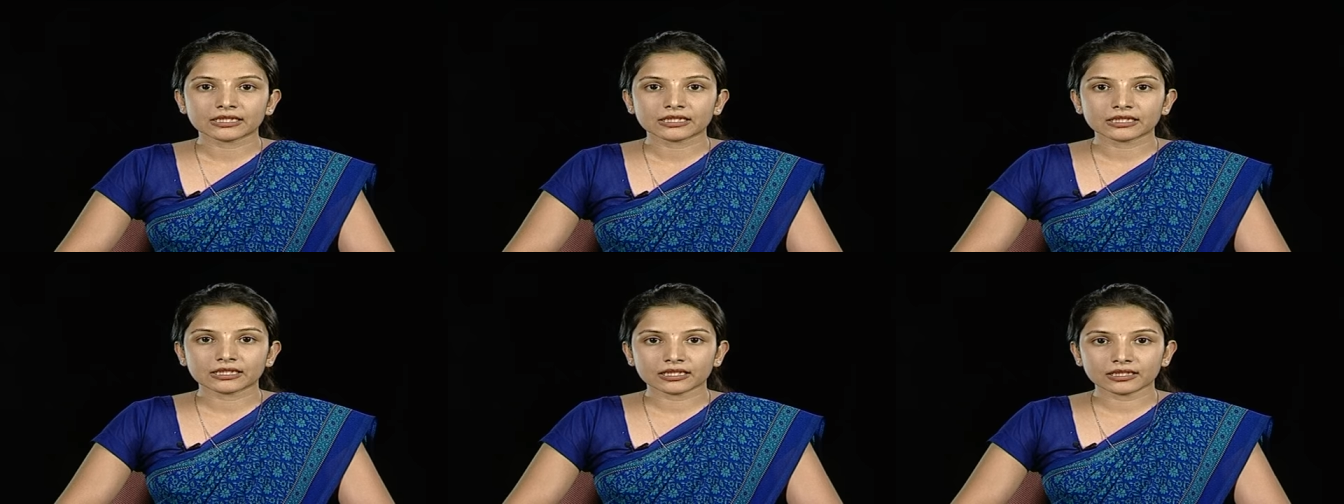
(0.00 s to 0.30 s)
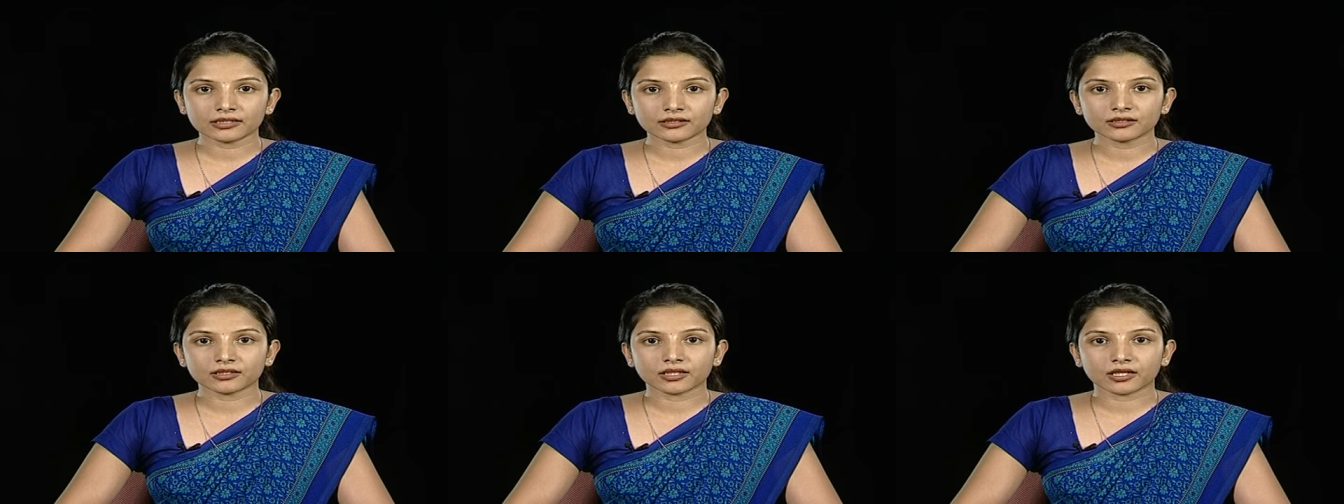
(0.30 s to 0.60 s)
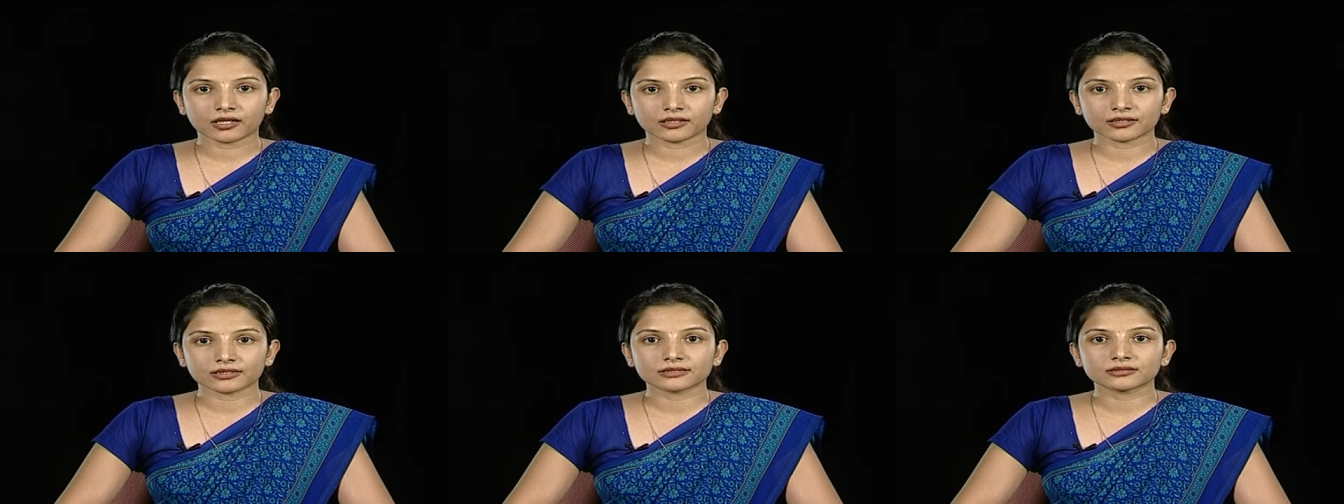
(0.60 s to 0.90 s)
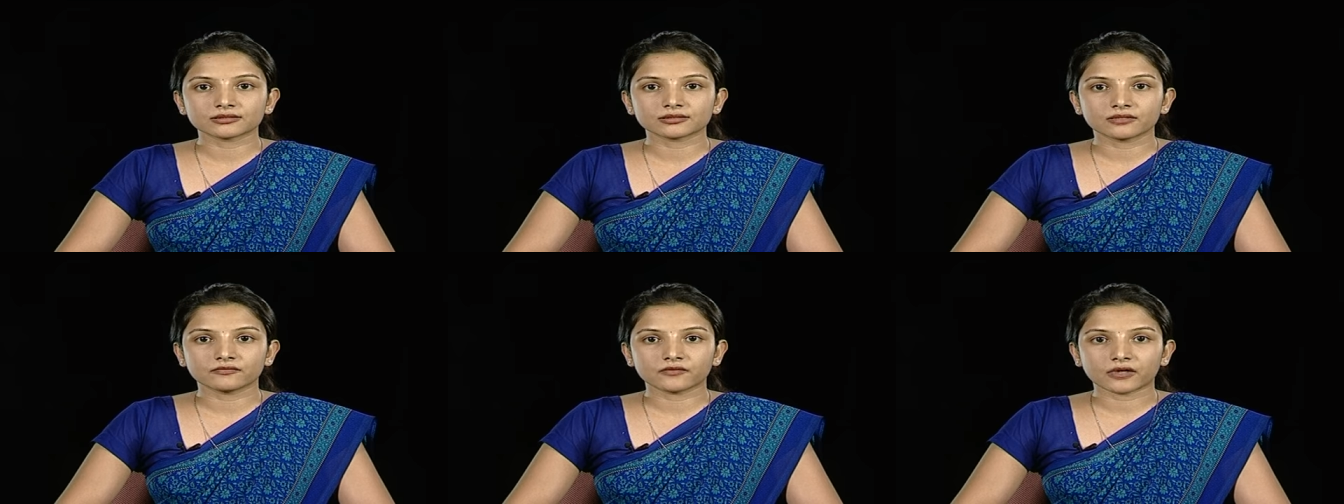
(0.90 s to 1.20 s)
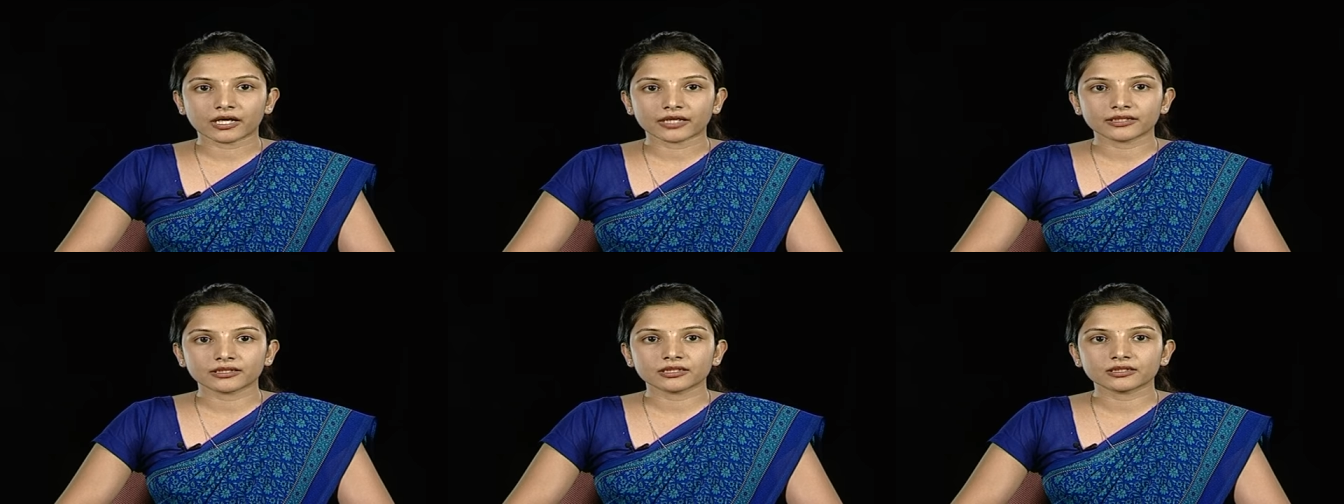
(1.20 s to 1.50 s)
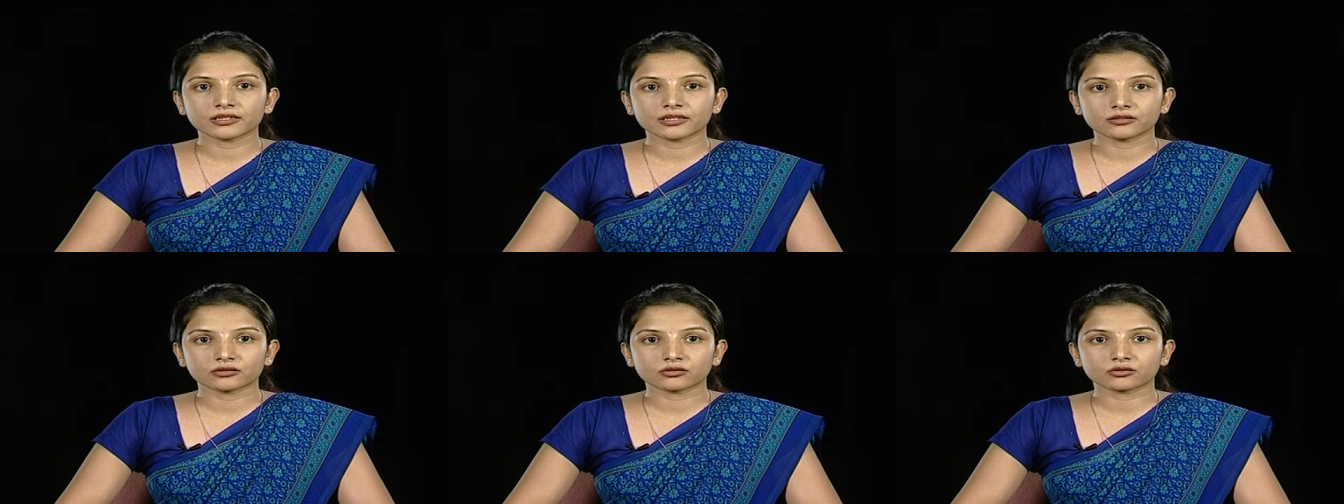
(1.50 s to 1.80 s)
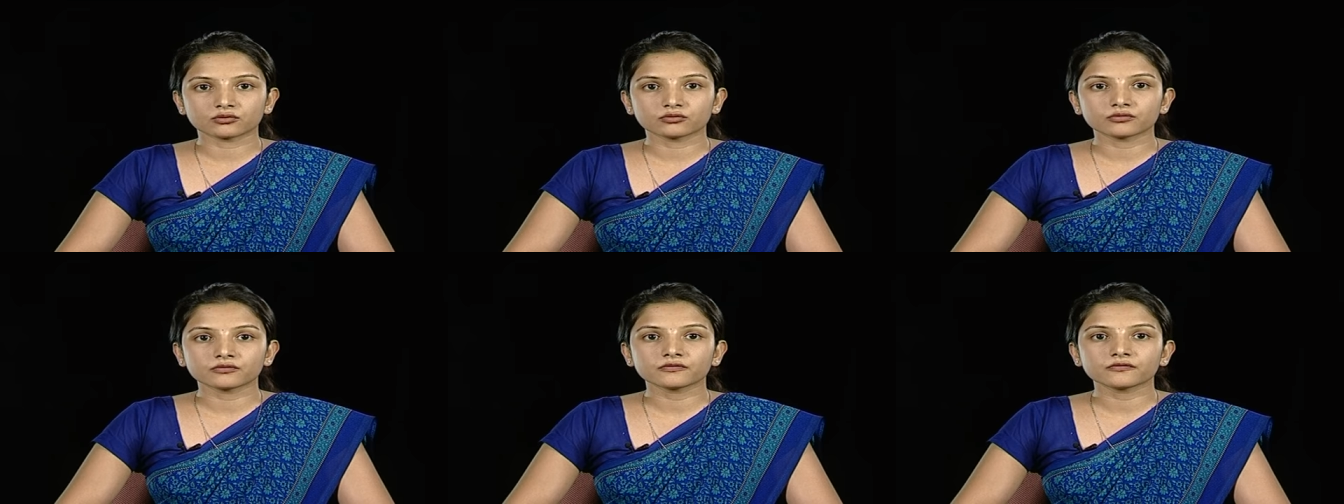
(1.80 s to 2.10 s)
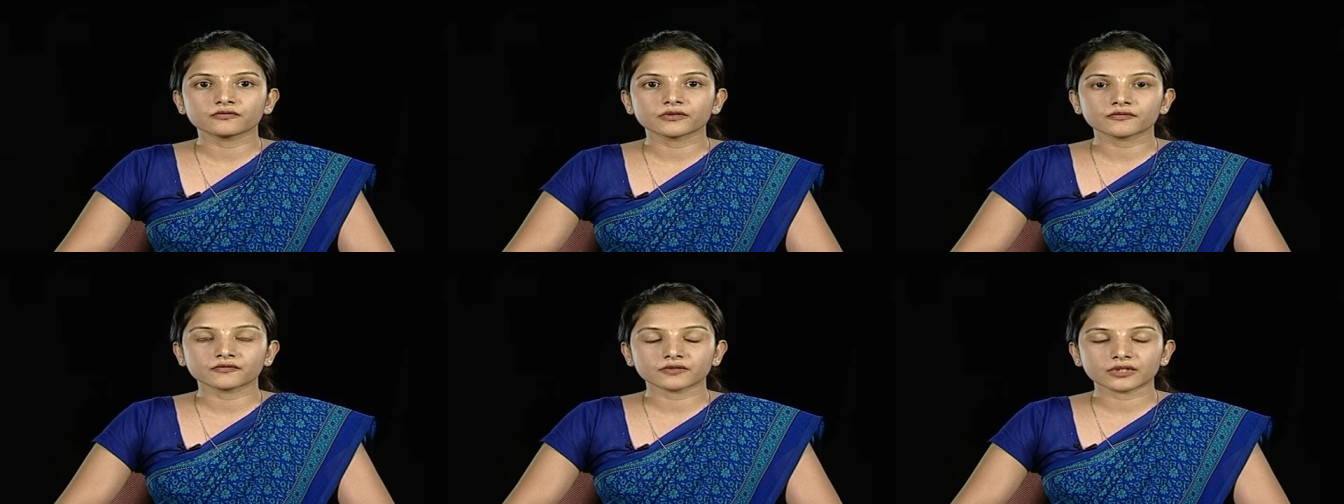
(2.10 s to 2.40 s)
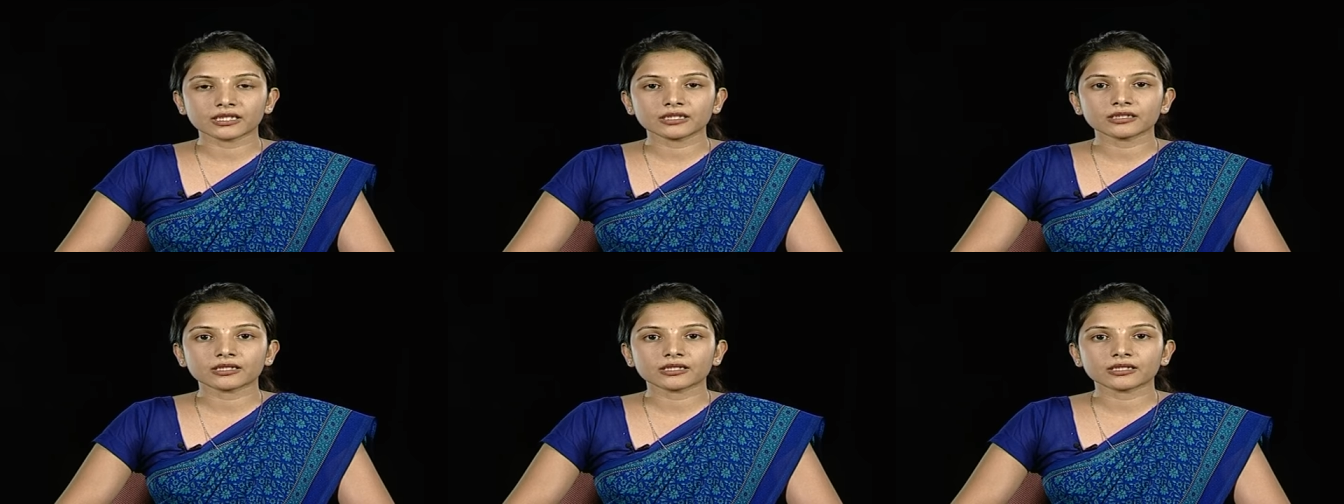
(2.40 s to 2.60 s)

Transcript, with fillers: India is divided into 15